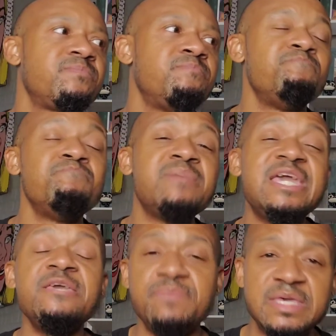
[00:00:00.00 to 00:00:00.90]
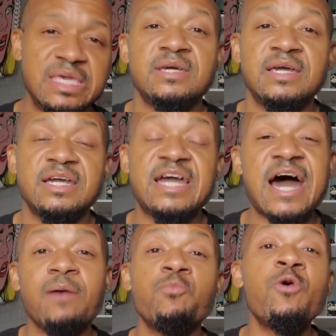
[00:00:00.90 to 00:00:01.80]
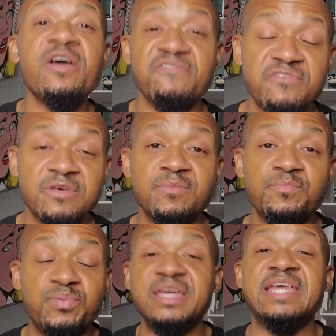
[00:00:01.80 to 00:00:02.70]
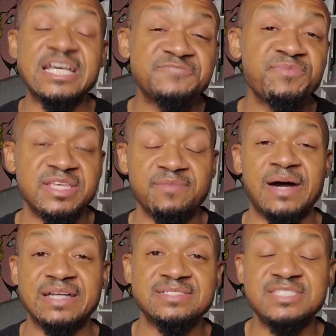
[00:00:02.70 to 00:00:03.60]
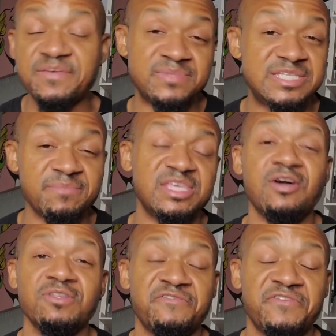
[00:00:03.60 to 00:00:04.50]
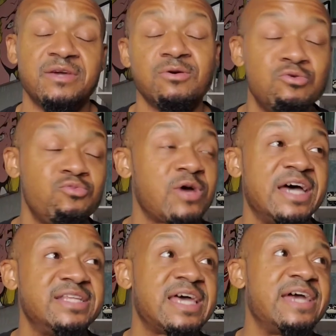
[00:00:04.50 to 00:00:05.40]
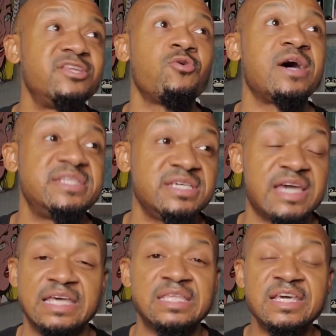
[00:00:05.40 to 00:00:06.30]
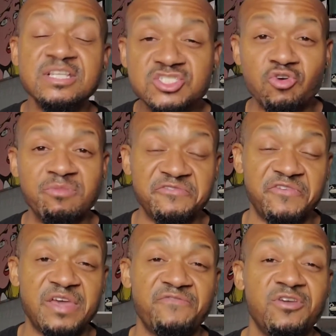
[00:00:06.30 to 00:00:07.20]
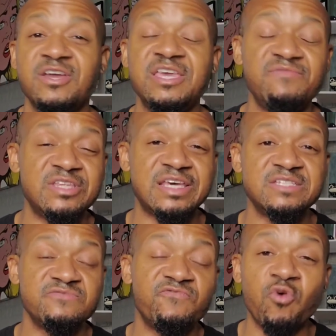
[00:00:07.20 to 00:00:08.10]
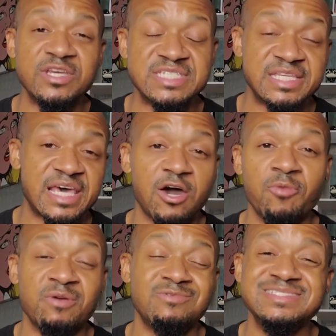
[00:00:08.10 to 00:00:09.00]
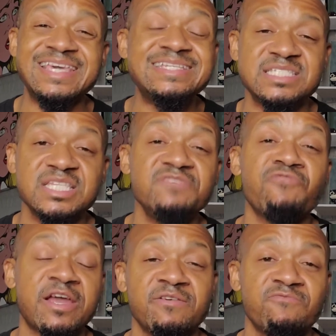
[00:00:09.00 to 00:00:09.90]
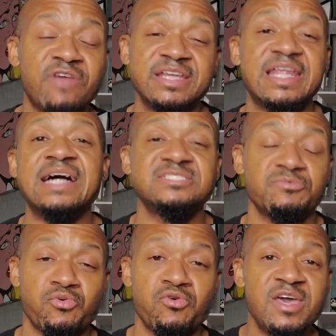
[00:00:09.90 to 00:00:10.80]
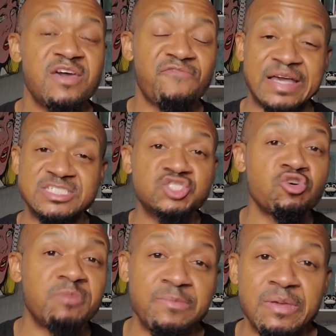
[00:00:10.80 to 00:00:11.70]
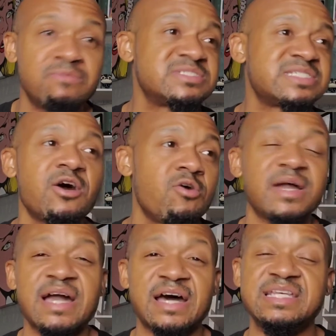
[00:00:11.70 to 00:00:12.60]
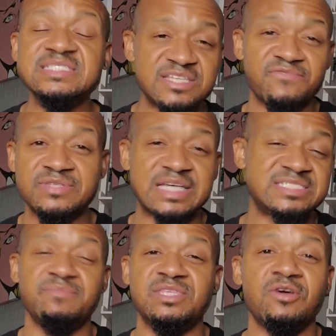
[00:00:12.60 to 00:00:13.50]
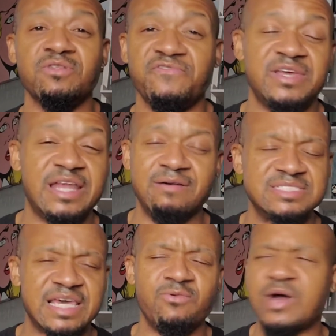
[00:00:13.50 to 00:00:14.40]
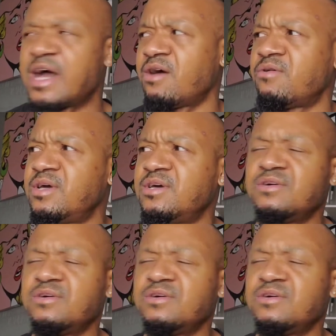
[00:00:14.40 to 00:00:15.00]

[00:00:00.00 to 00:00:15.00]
maybe Cobb Vanth played expertly by Tip, Timothy Olyphant, who I had no idea had so much fanfare. Even that his voice in the helmet was instantly rec- recognizable by so many people. Was like, oh my god, that's Tip, that's Timothy Olyphant. I was like, wow.